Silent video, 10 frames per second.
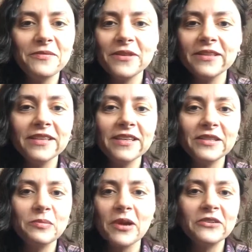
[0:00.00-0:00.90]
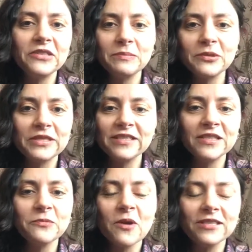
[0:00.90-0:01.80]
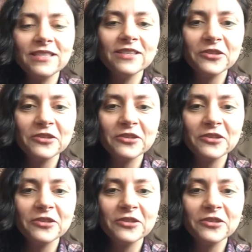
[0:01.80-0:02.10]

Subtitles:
feel like the proudest person just watching